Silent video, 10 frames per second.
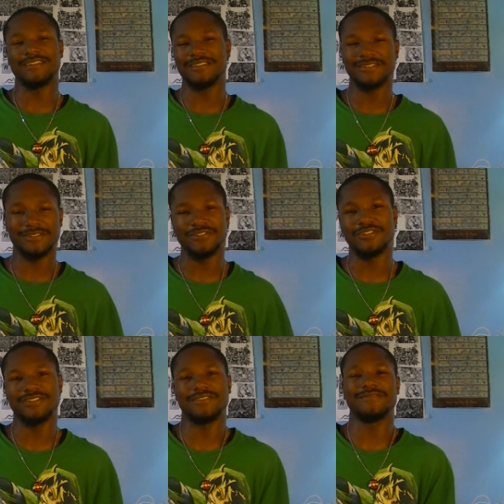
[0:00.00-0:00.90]
this and
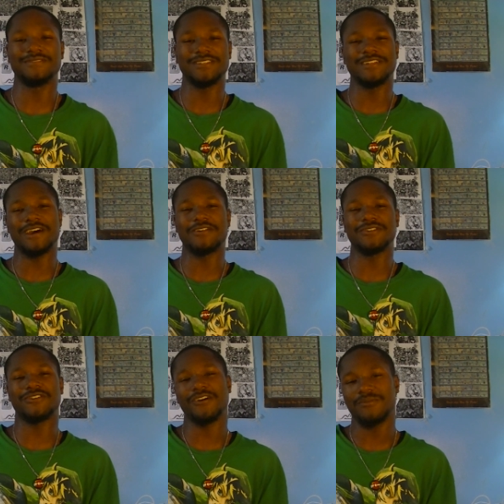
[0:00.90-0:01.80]
just sit down
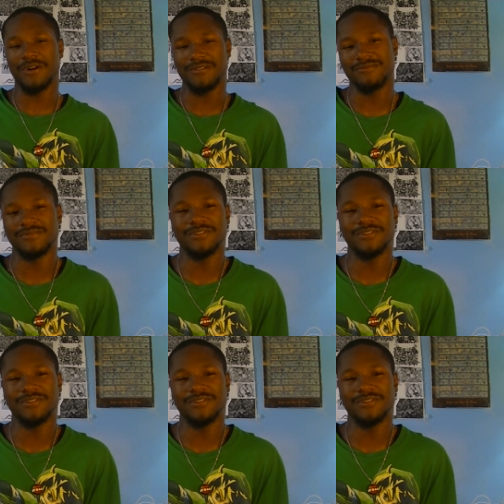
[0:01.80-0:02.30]
and talk about